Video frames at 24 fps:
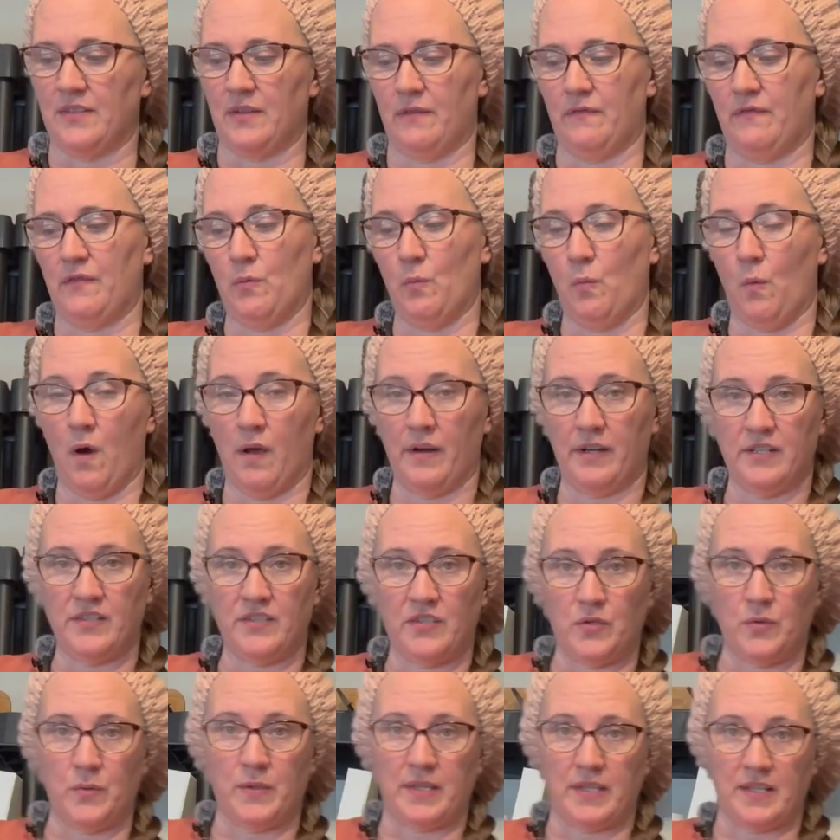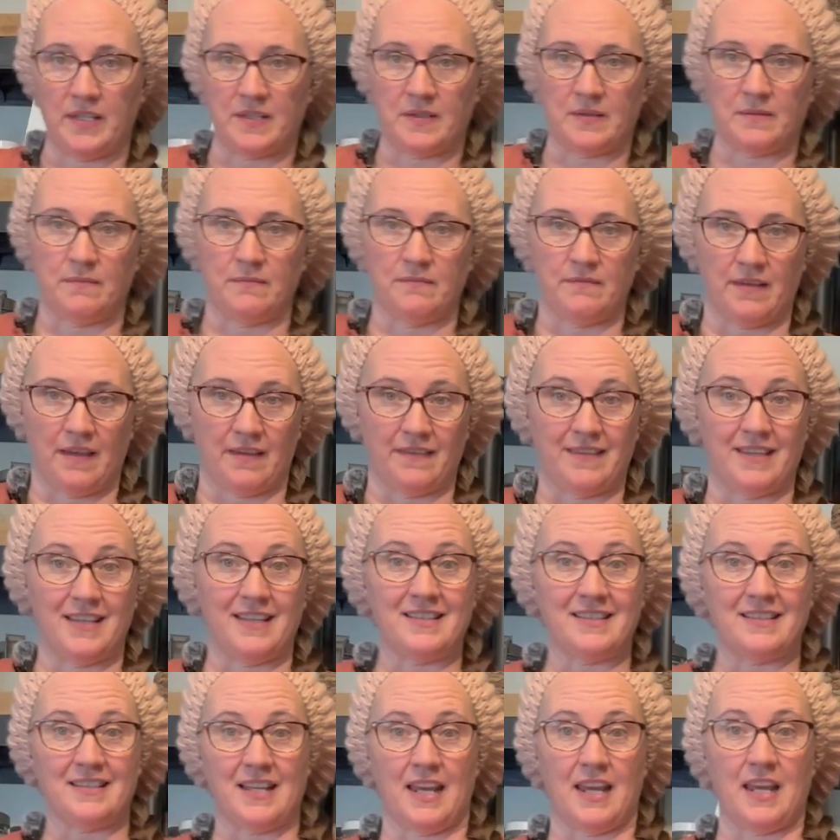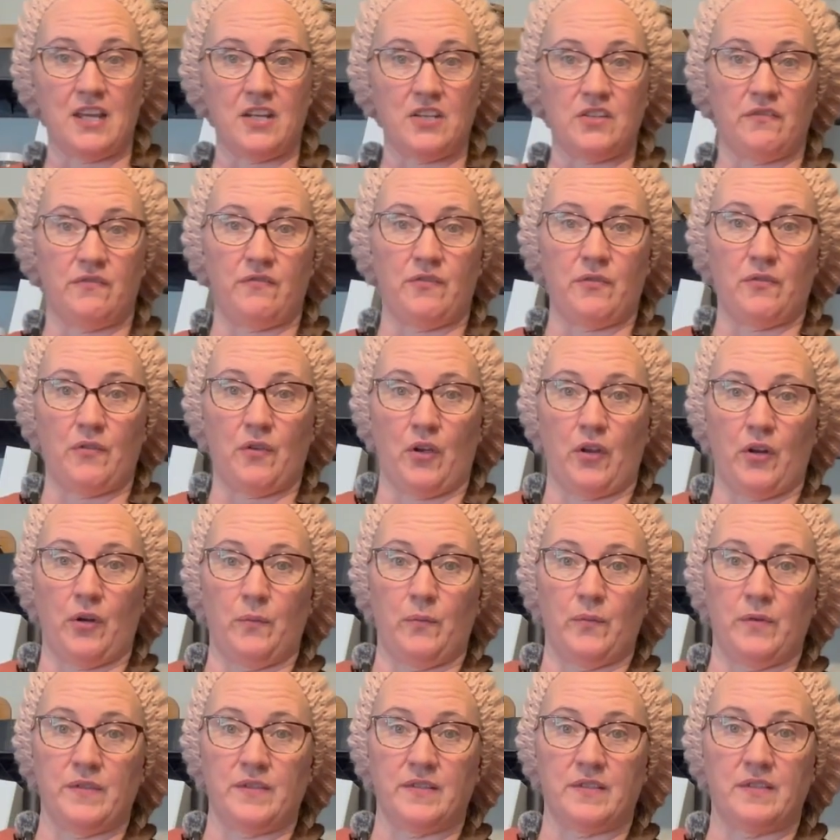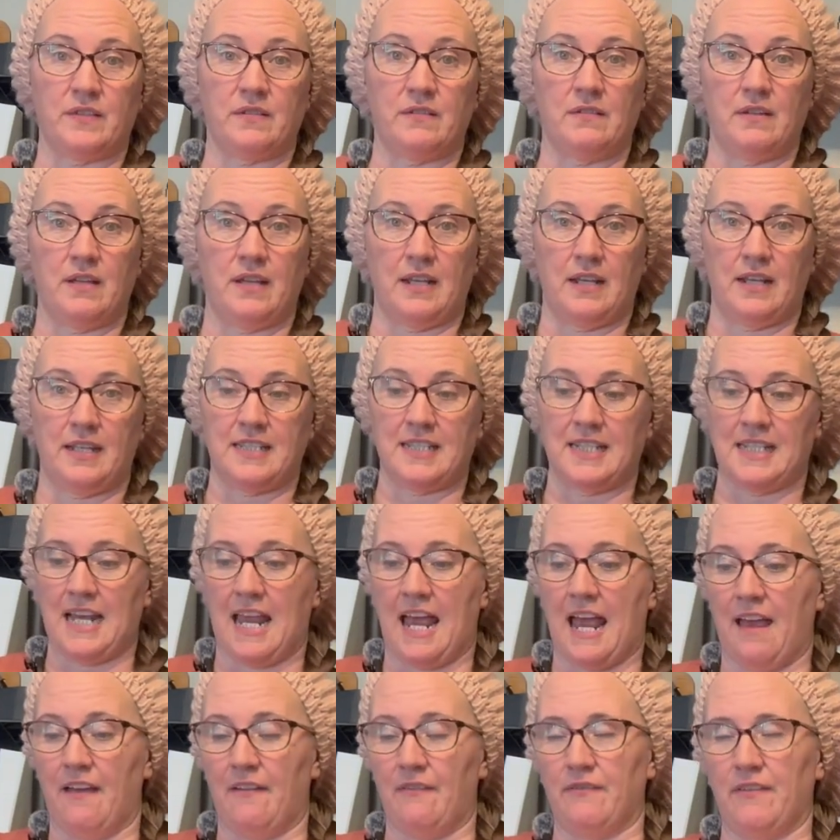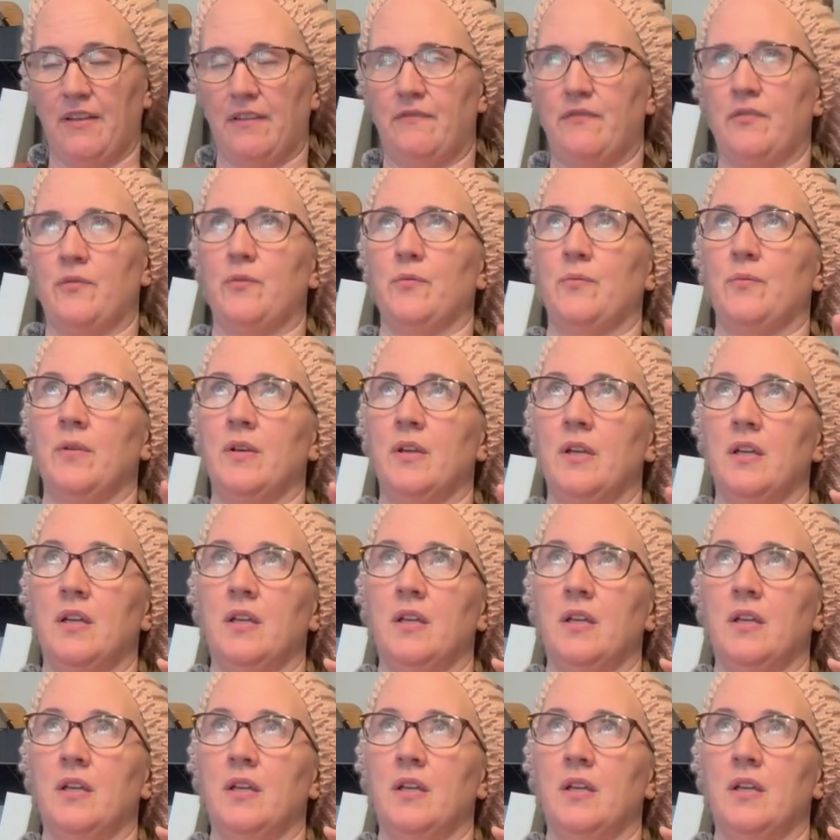So if you wanted to at this stage, if you thought if you